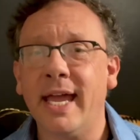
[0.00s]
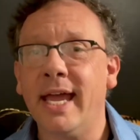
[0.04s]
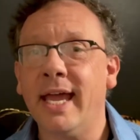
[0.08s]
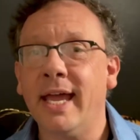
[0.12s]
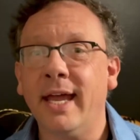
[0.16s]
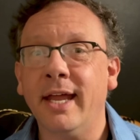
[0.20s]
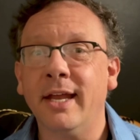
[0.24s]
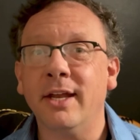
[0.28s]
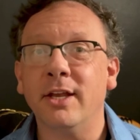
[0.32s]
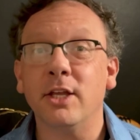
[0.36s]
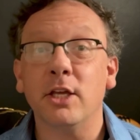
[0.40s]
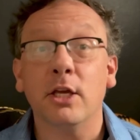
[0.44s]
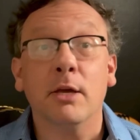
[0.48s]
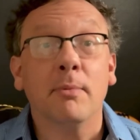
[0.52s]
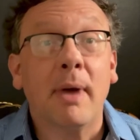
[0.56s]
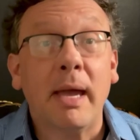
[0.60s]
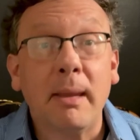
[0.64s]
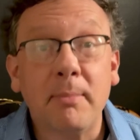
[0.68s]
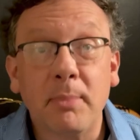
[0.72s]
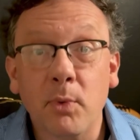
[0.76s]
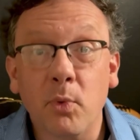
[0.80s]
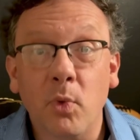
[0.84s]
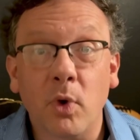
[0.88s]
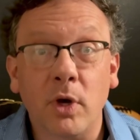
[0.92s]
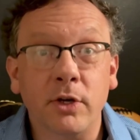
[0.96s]
And you
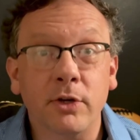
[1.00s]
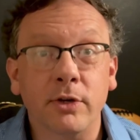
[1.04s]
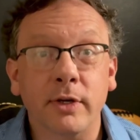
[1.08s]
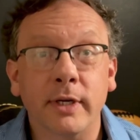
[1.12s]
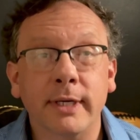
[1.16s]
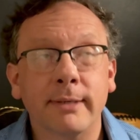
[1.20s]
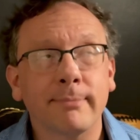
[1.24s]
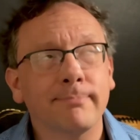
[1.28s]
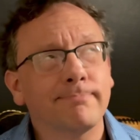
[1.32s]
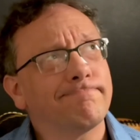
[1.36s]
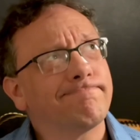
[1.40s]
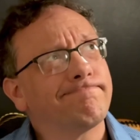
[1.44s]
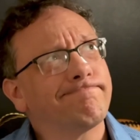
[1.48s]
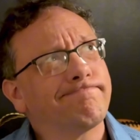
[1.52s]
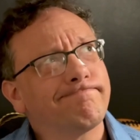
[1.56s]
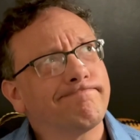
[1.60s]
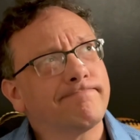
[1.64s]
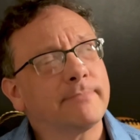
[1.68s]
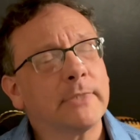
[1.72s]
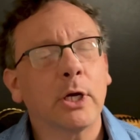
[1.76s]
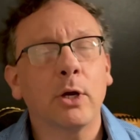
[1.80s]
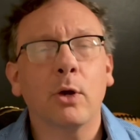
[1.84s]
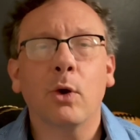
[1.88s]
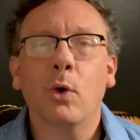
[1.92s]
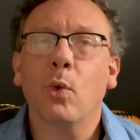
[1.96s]
might be wondering,
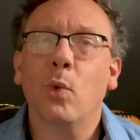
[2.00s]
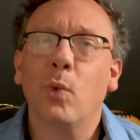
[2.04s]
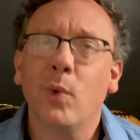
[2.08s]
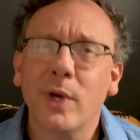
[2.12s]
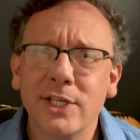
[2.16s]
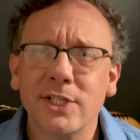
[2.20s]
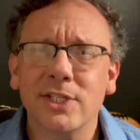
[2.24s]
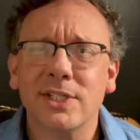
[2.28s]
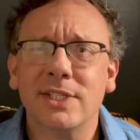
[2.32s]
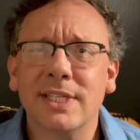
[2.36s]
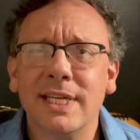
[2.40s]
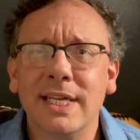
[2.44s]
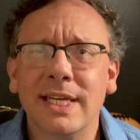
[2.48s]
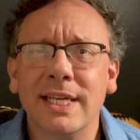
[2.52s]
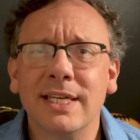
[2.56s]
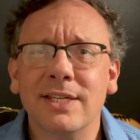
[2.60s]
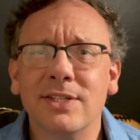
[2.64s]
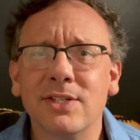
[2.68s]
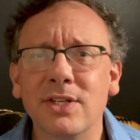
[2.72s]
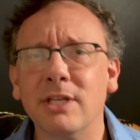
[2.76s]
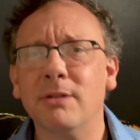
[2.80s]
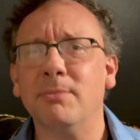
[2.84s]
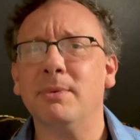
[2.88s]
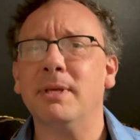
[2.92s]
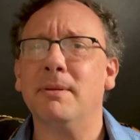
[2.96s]
which city
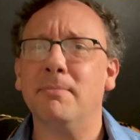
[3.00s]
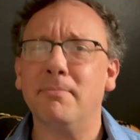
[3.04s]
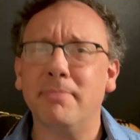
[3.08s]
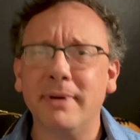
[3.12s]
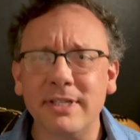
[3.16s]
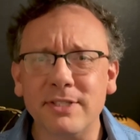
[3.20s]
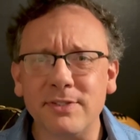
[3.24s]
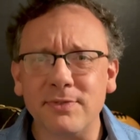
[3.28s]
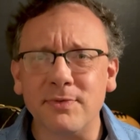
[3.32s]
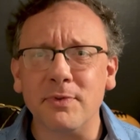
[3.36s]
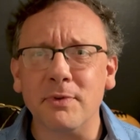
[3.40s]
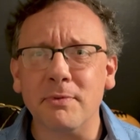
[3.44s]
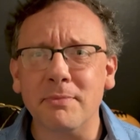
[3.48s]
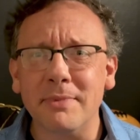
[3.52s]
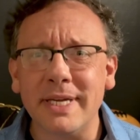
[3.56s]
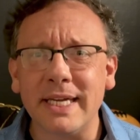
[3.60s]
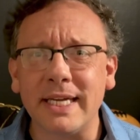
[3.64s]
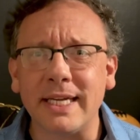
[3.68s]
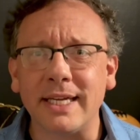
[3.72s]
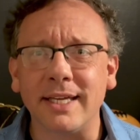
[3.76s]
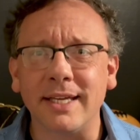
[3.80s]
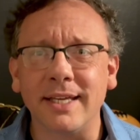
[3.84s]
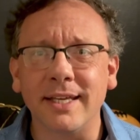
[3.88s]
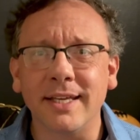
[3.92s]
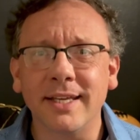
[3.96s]
is going to be the best for
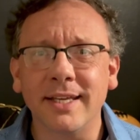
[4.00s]
me?